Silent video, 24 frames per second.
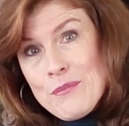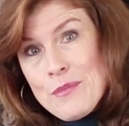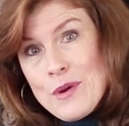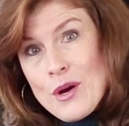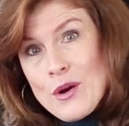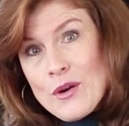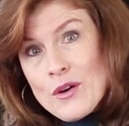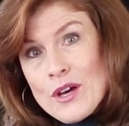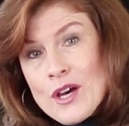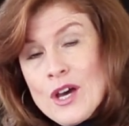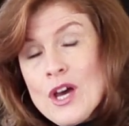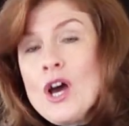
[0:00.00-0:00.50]

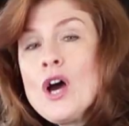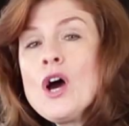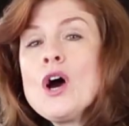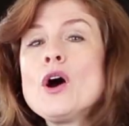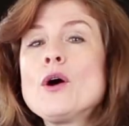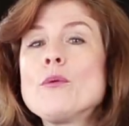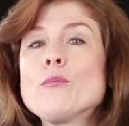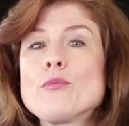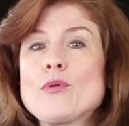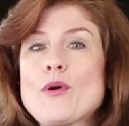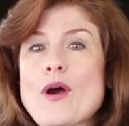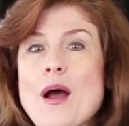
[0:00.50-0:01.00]
milk,
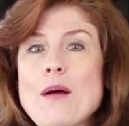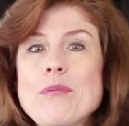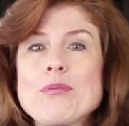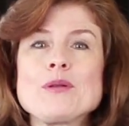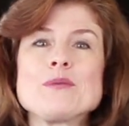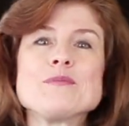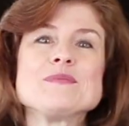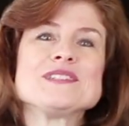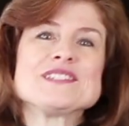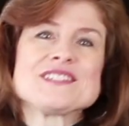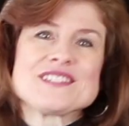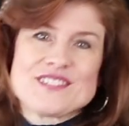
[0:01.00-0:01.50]

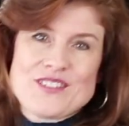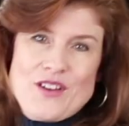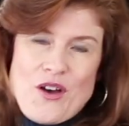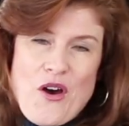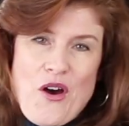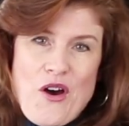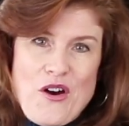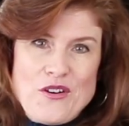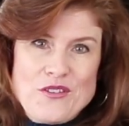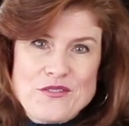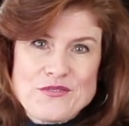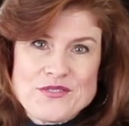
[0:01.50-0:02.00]
problem is
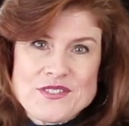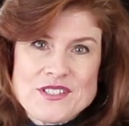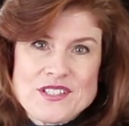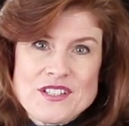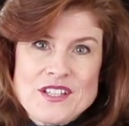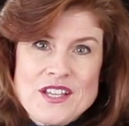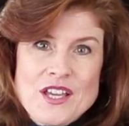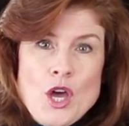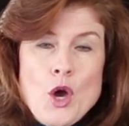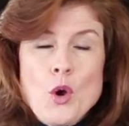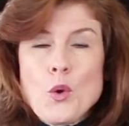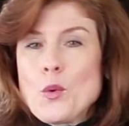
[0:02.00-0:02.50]
solved.
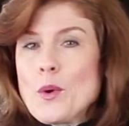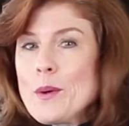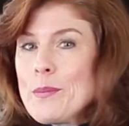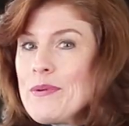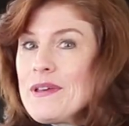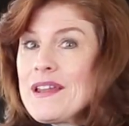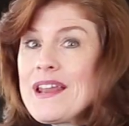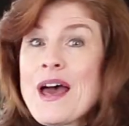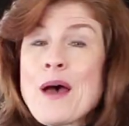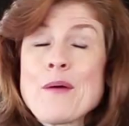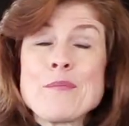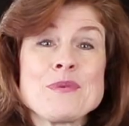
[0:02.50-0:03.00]
Whip
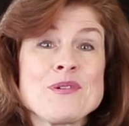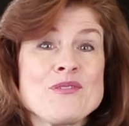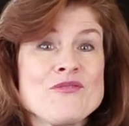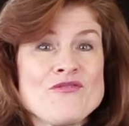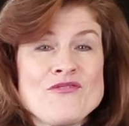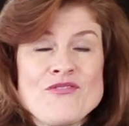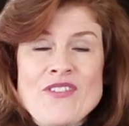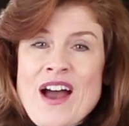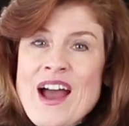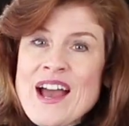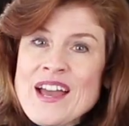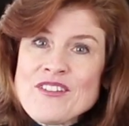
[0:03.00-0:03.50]
it up in
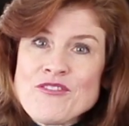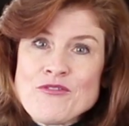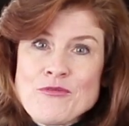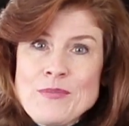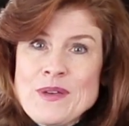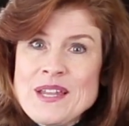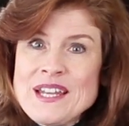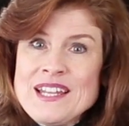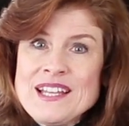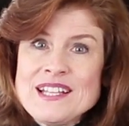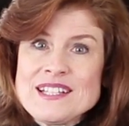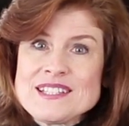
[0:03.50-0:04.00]
5
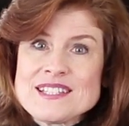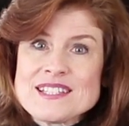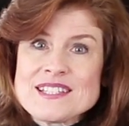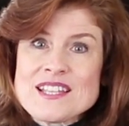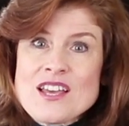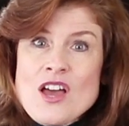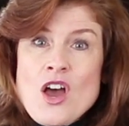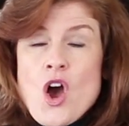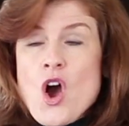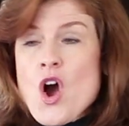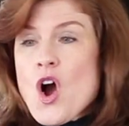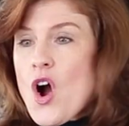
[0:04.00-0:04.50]
minutes,
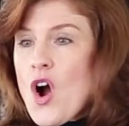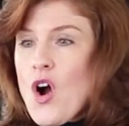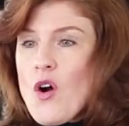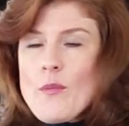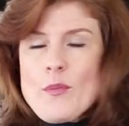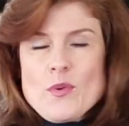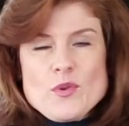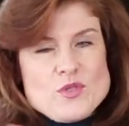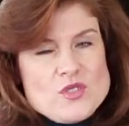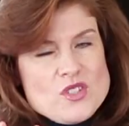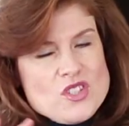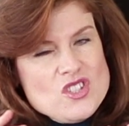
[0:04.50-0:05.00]

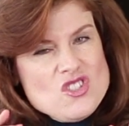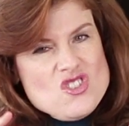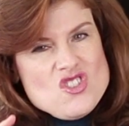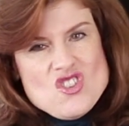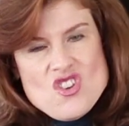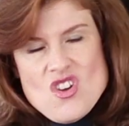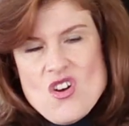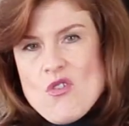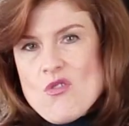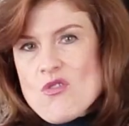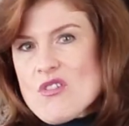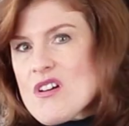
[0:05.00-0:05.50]
almost
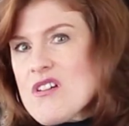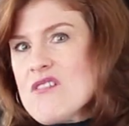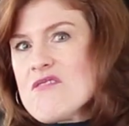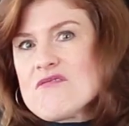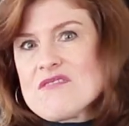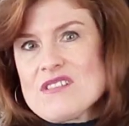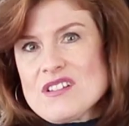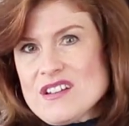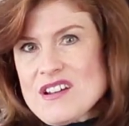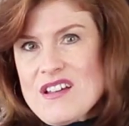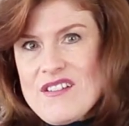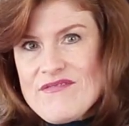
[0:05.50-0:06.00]
no
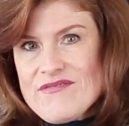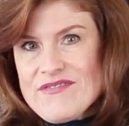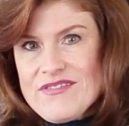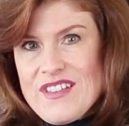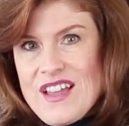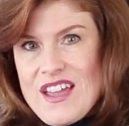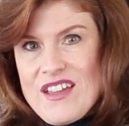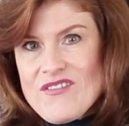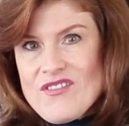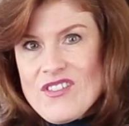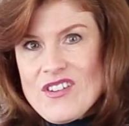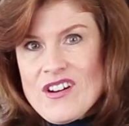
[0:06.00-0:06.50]
coconut
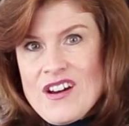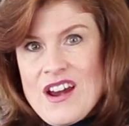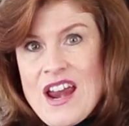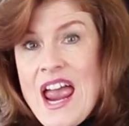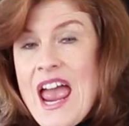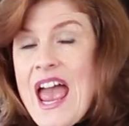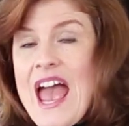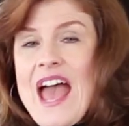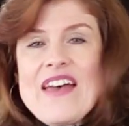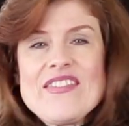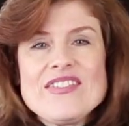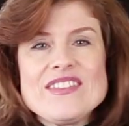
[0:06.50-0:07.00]
flavor,
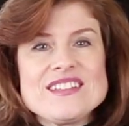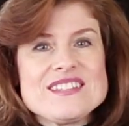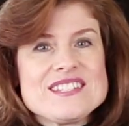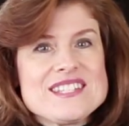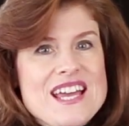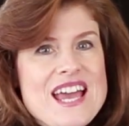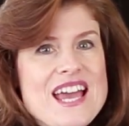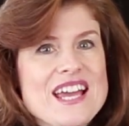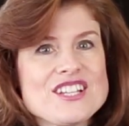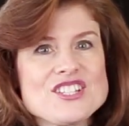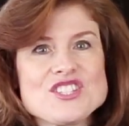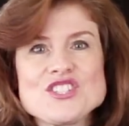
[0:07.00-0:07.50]
and the
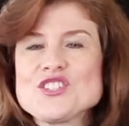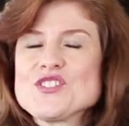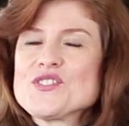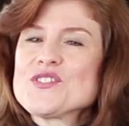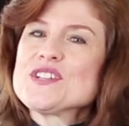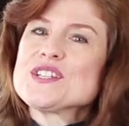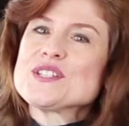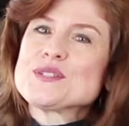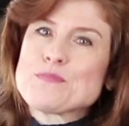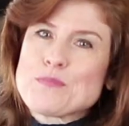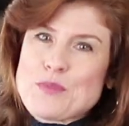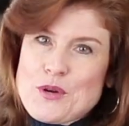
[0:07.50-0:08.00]
texture
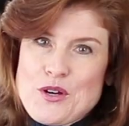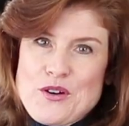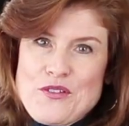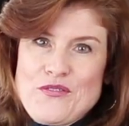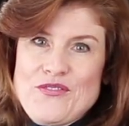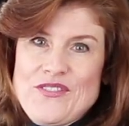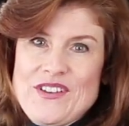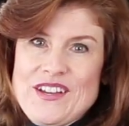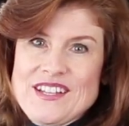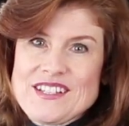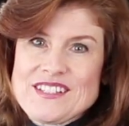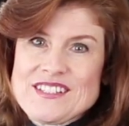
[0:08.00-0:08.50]
is
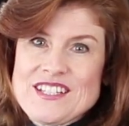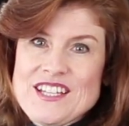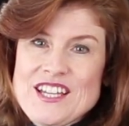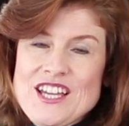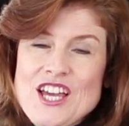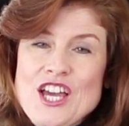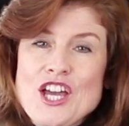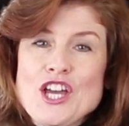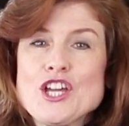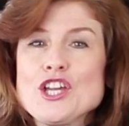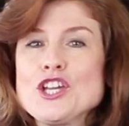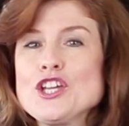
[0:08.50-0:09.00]
perfect.
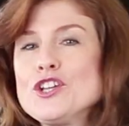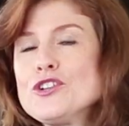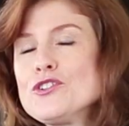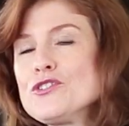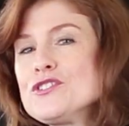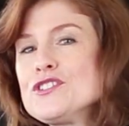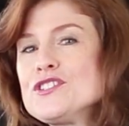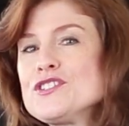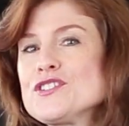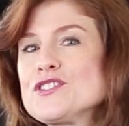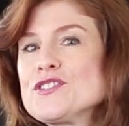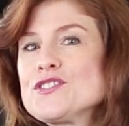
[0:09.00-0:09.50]

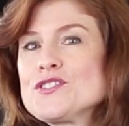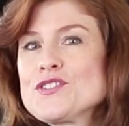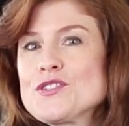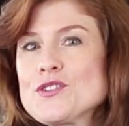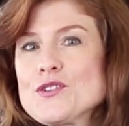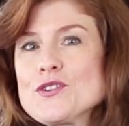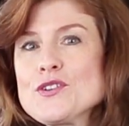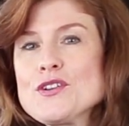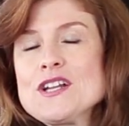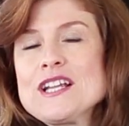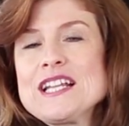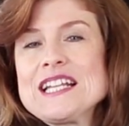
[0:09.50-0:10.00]
Your
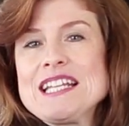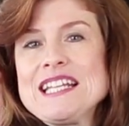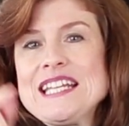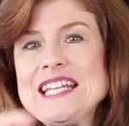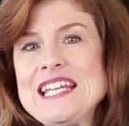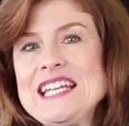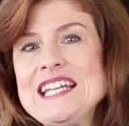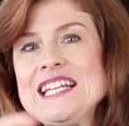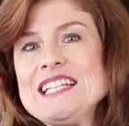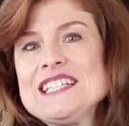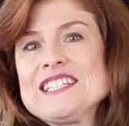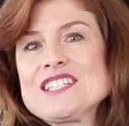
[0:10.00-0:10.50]
dessert
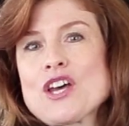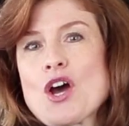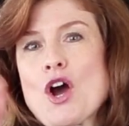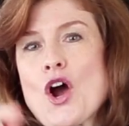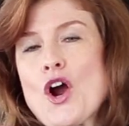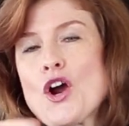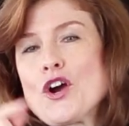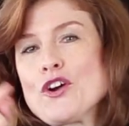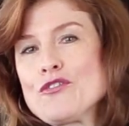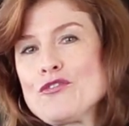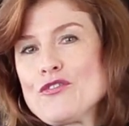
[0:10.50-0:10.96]
needs are